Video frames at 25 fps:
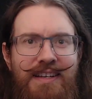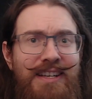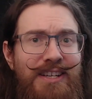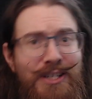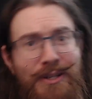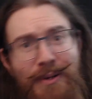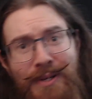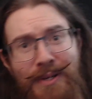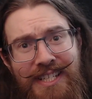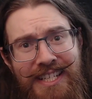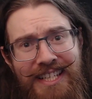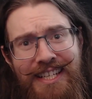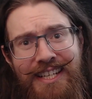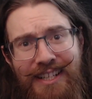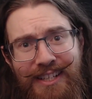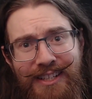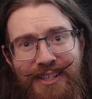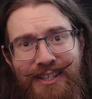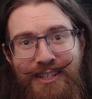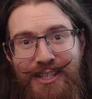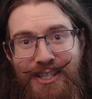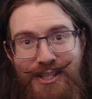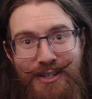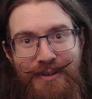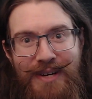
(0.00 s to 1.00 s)
So I did get a
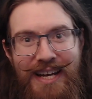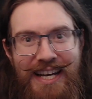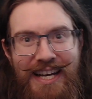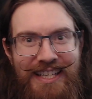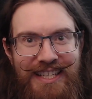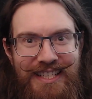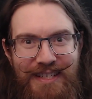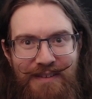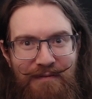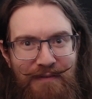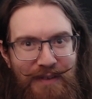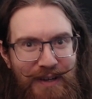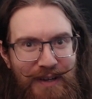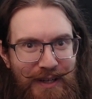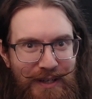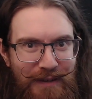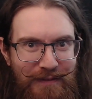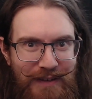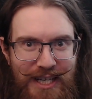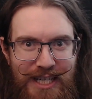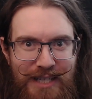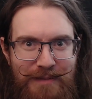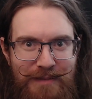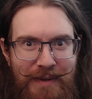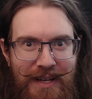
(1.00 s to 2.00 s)
little distracted and failed to
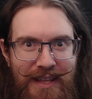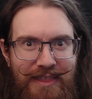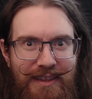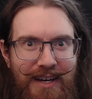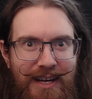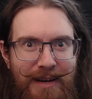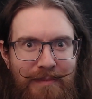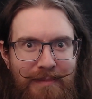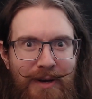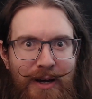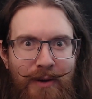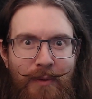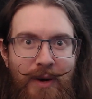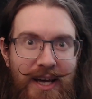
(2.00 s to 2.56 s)
finish my thought about